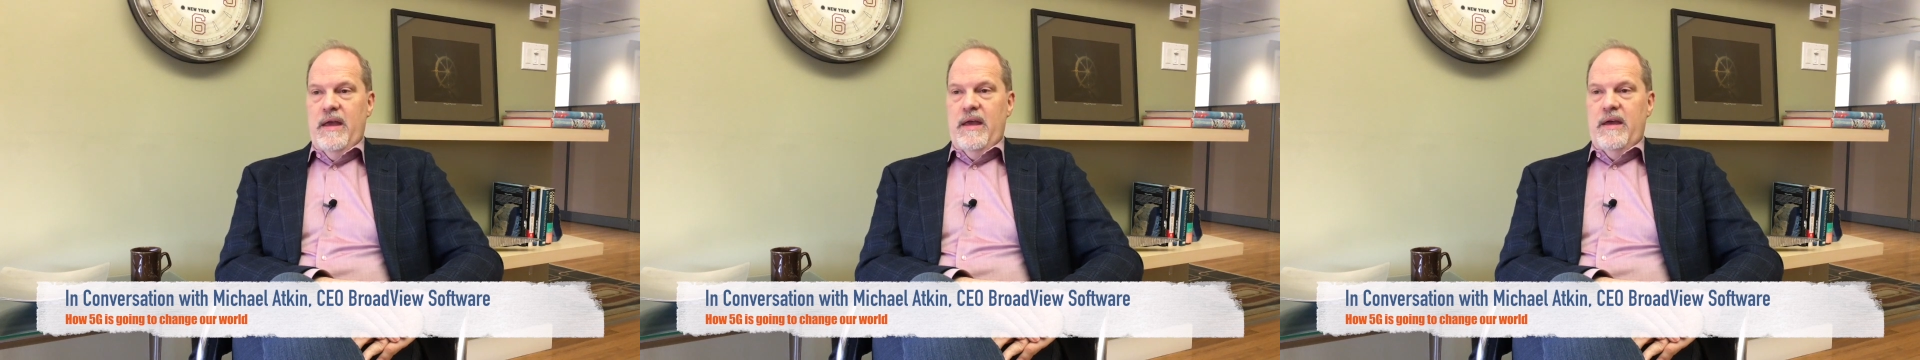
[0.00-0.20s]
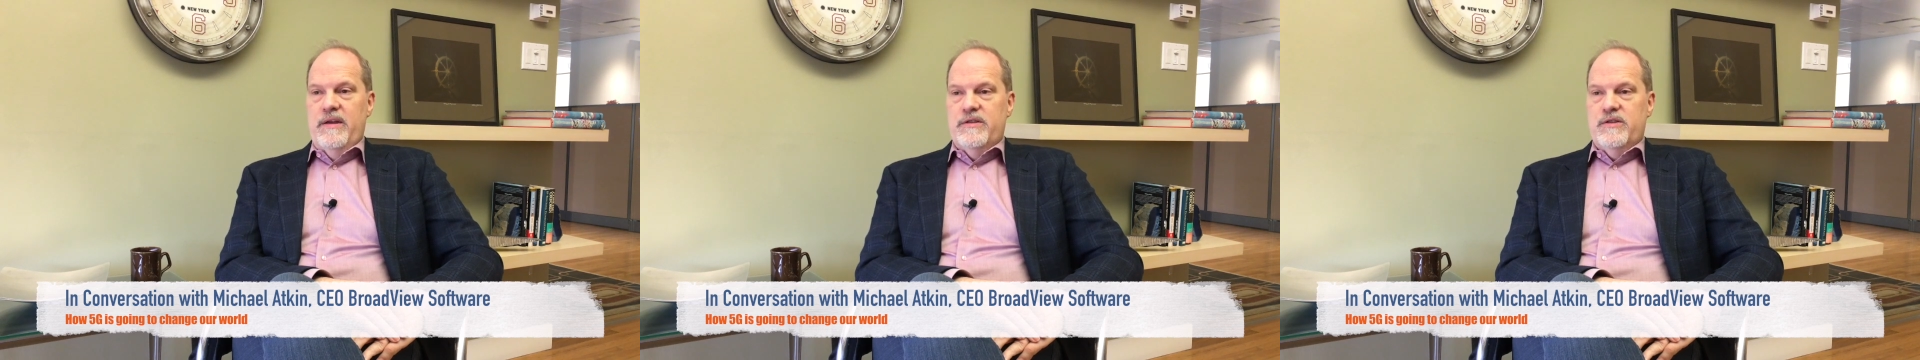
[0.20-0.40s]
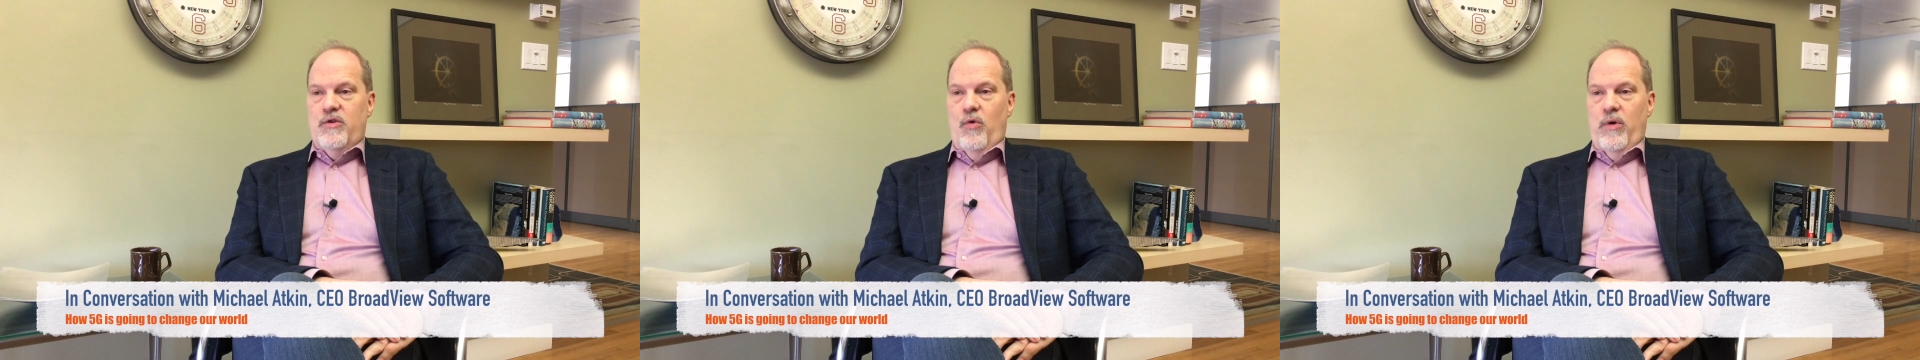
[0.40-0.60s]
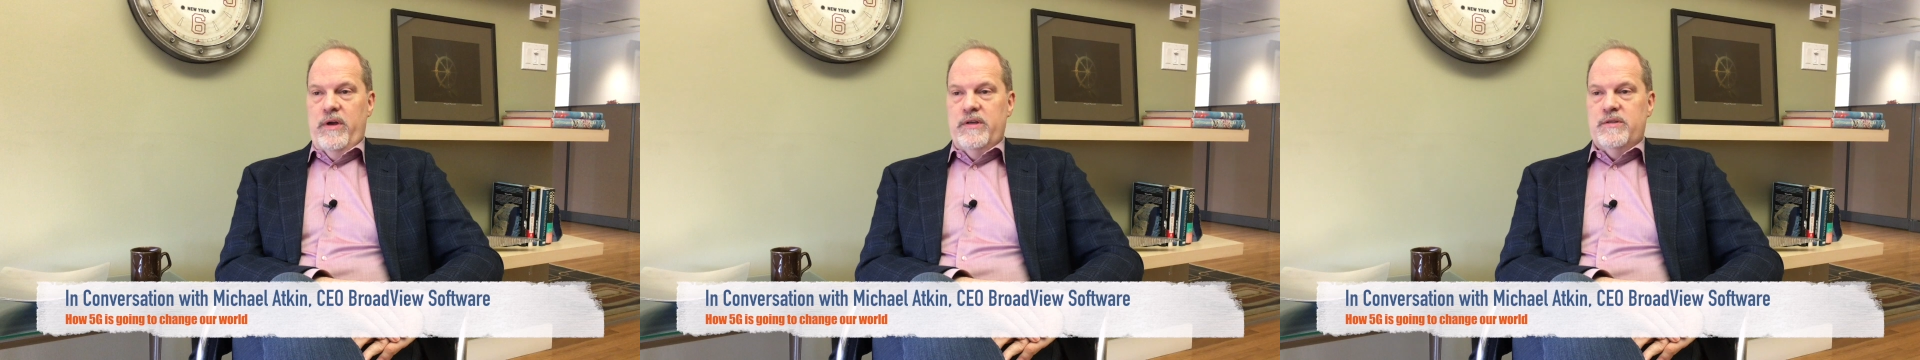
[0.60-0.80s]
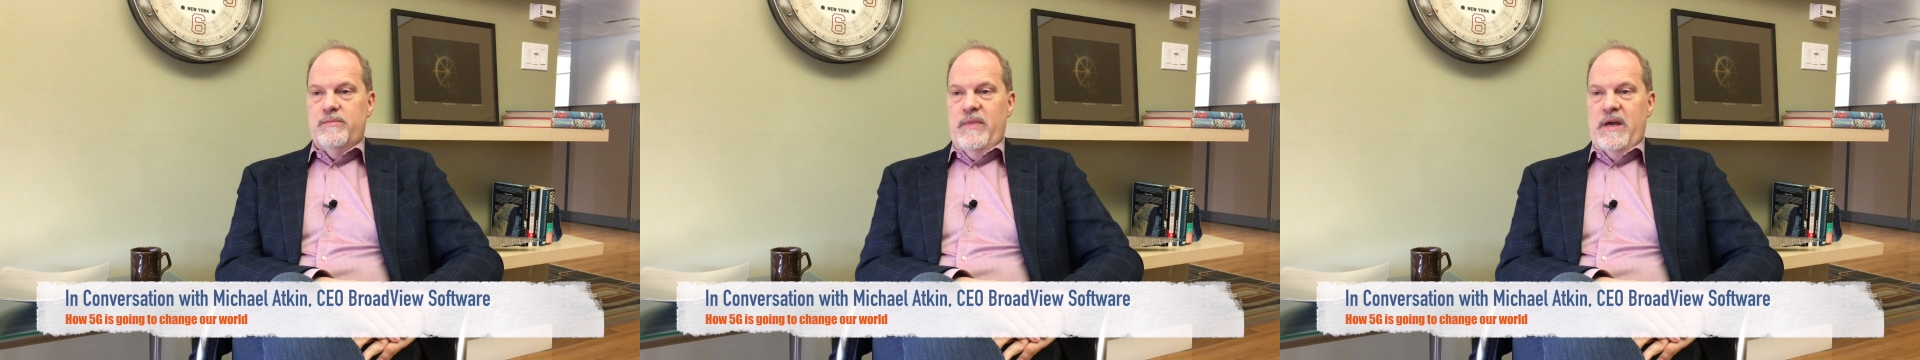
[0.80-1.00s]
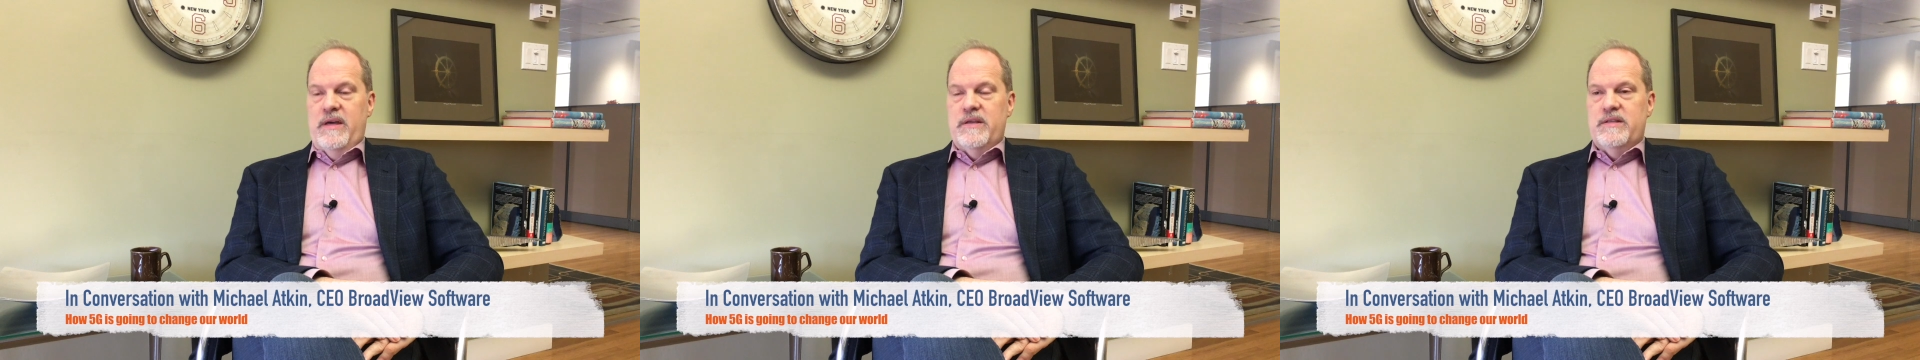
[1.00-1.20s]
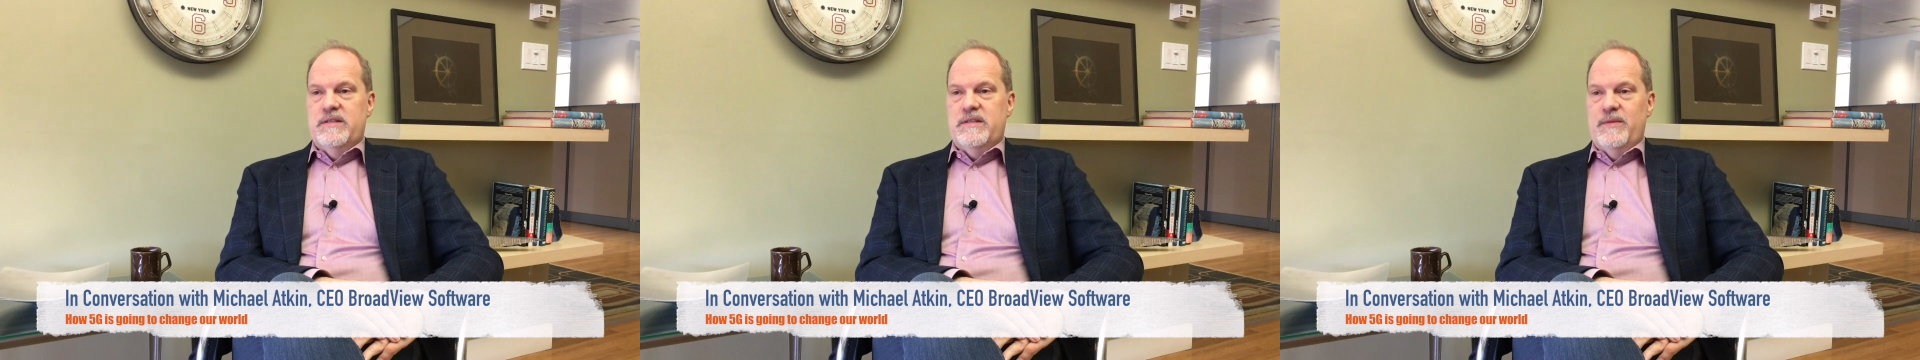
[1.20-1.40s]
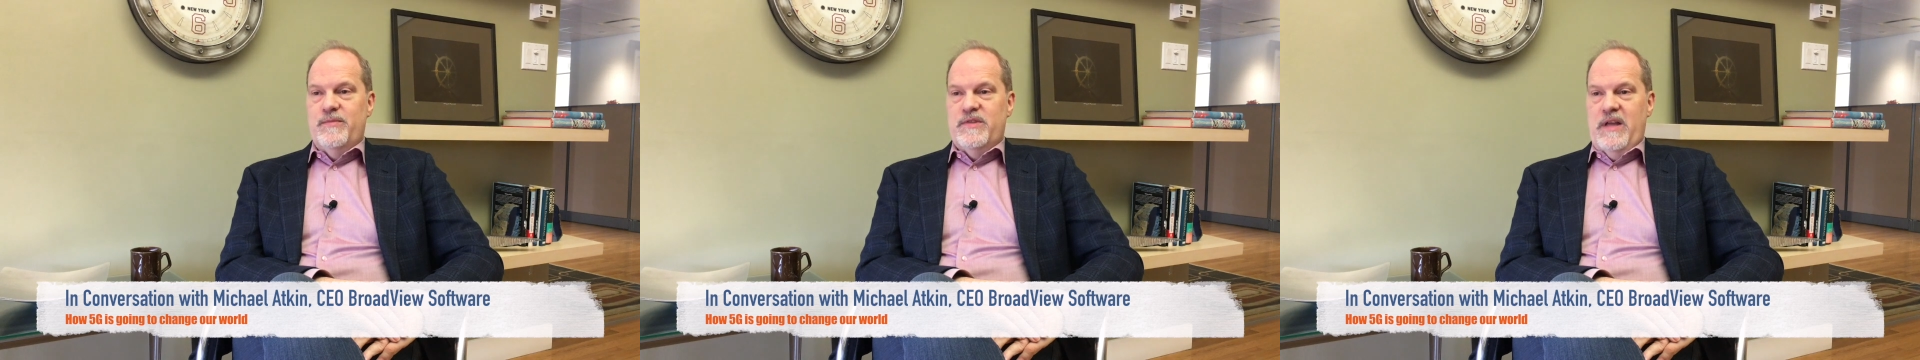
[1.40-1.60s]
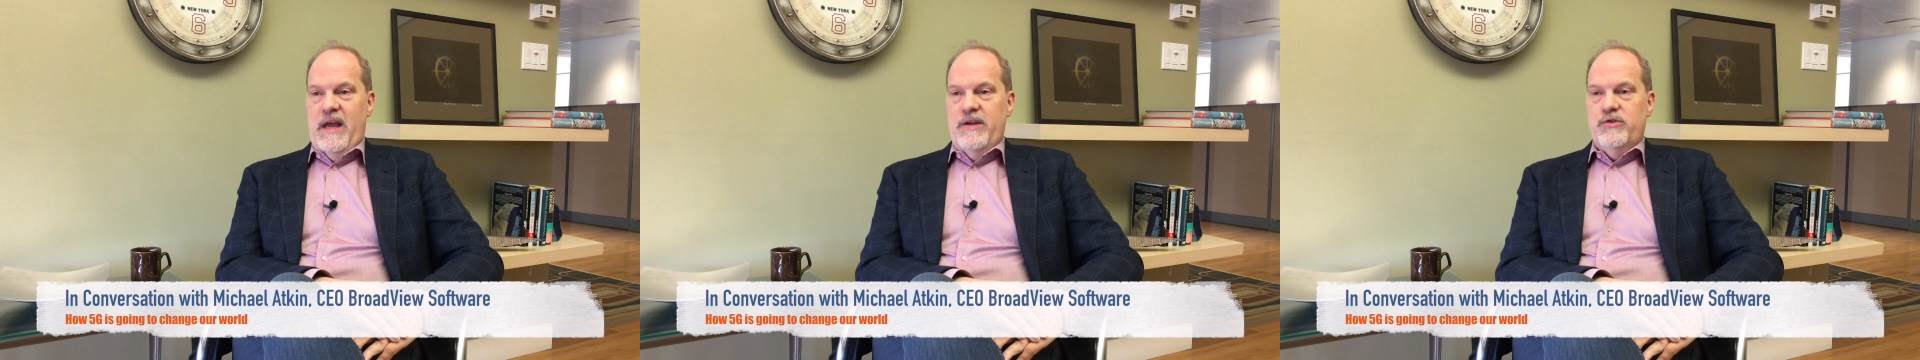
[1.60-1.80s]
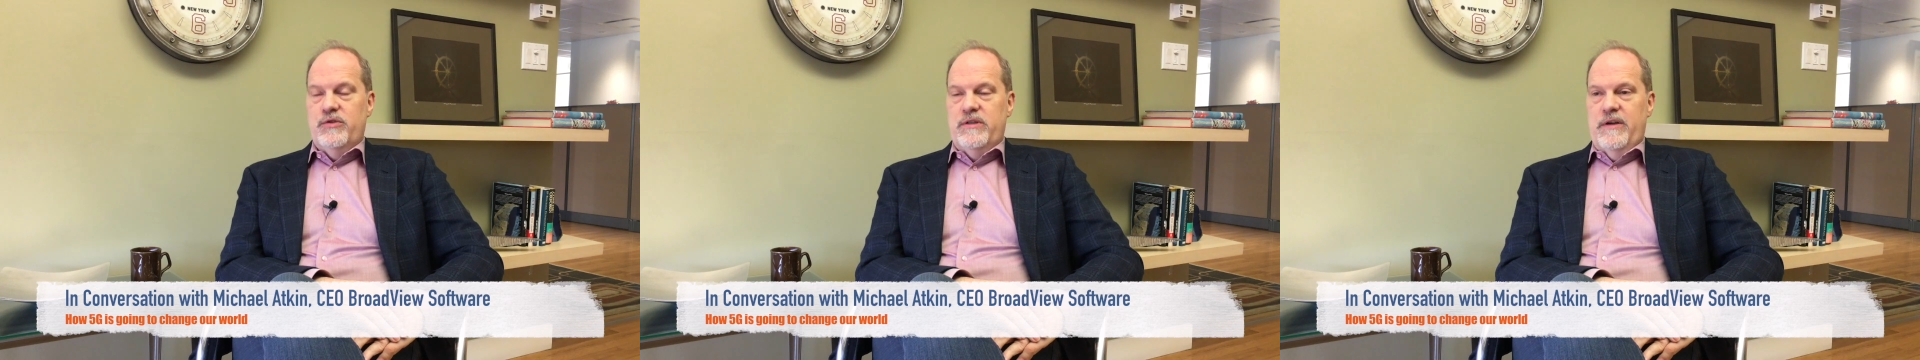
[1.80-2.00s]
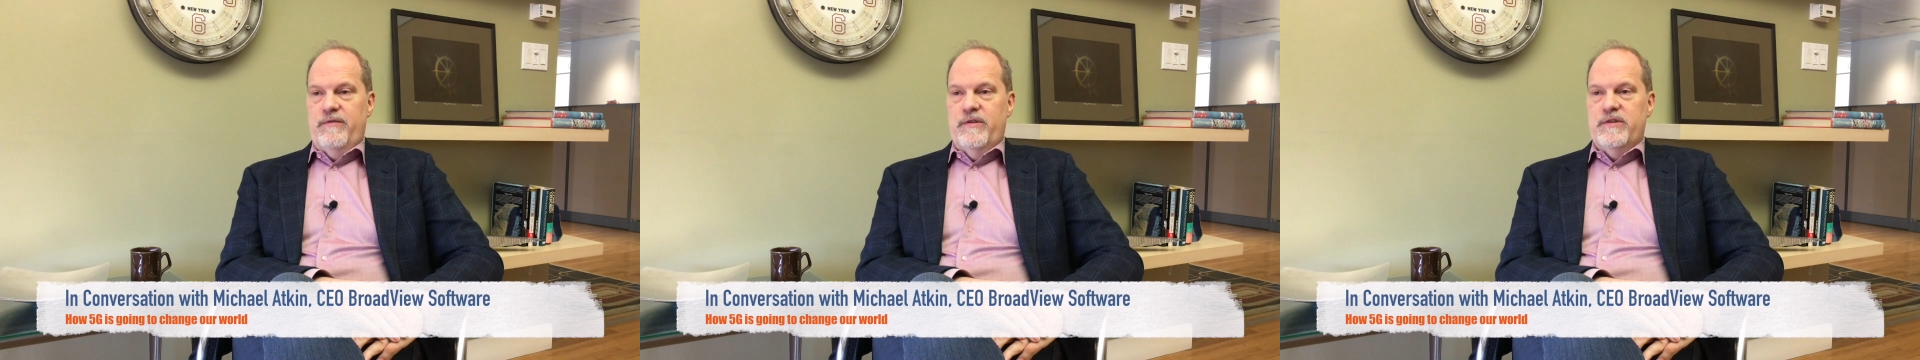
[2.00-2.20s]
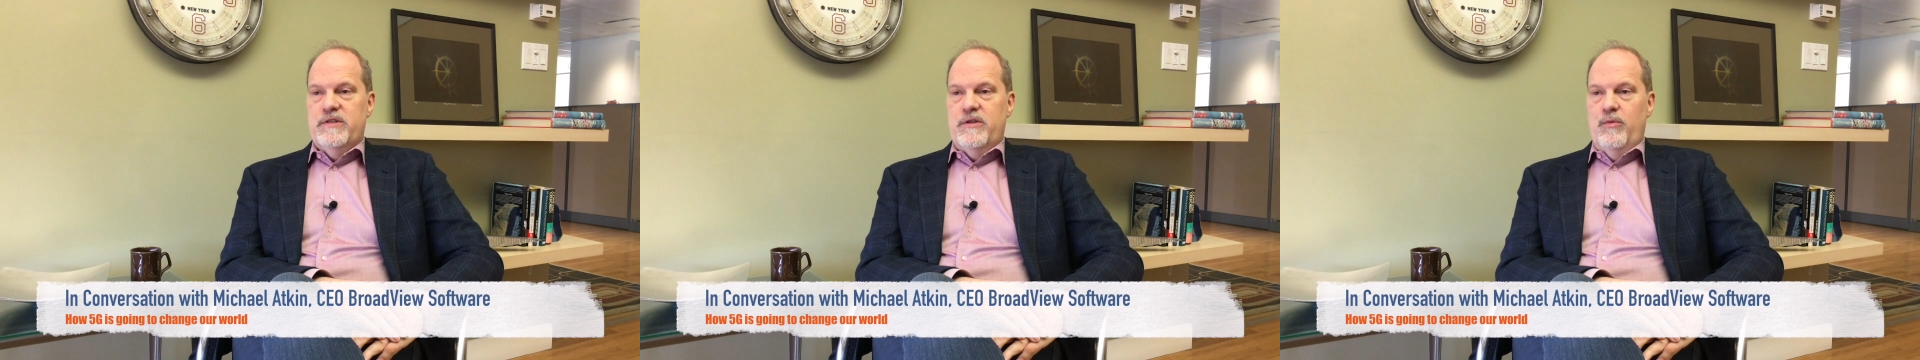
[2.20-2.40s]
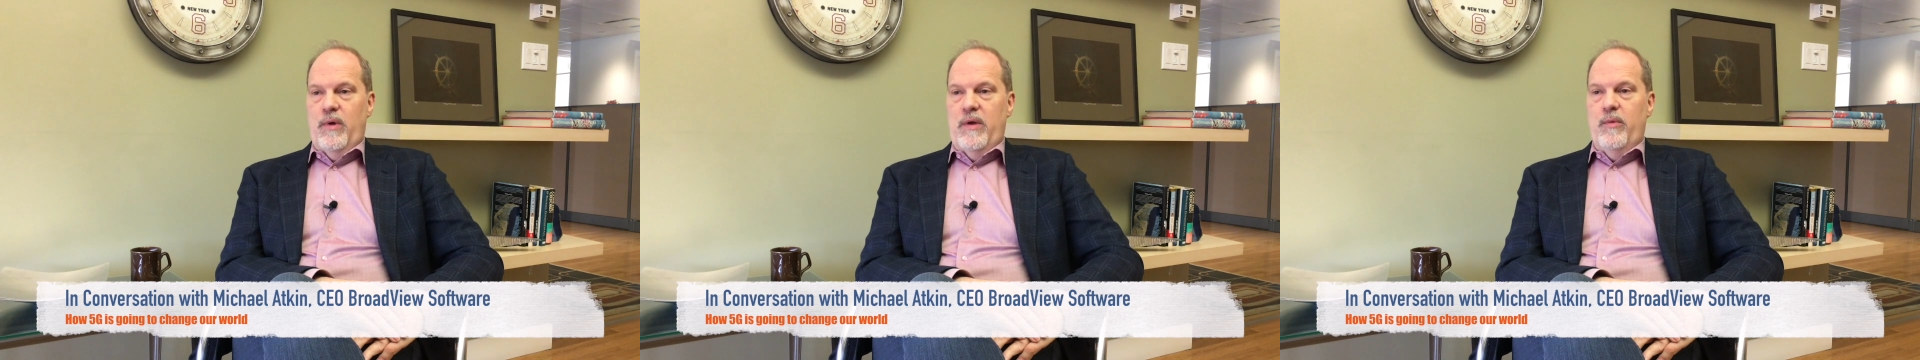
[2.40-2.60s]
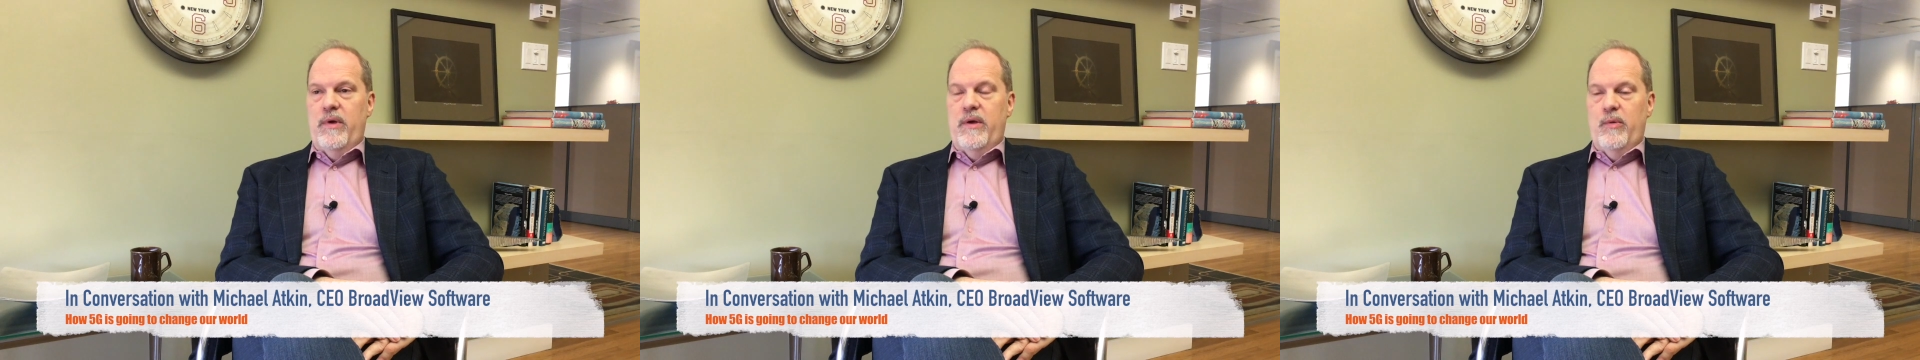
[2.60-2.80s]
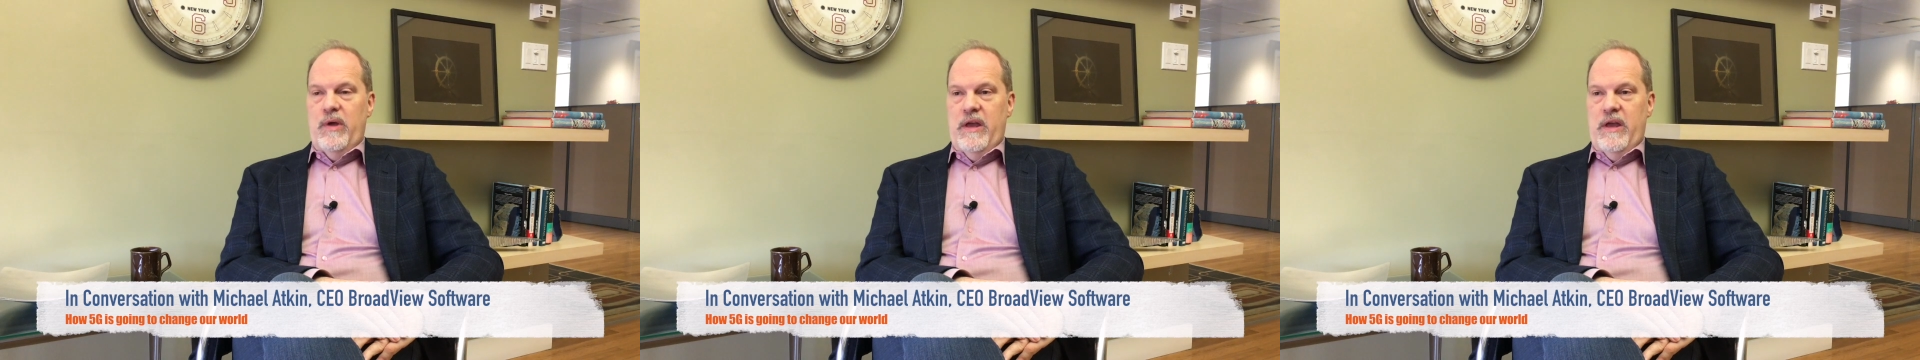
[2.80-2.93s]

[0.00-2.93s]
it is going to make a substantial difference to the way we